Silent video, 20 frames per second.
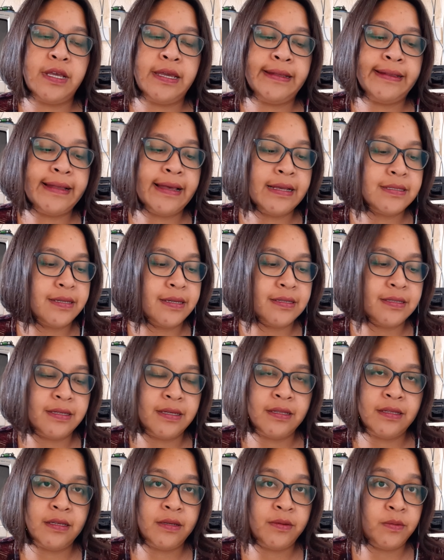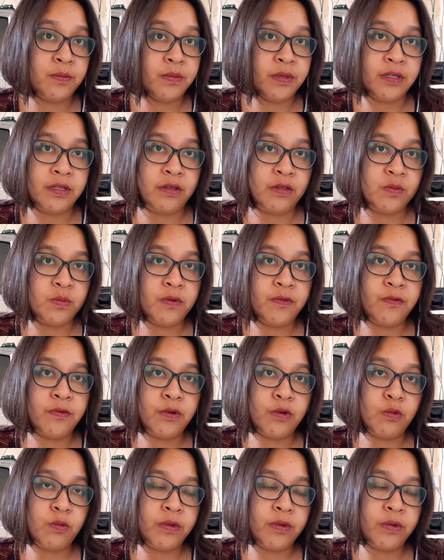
and as I said in videos before,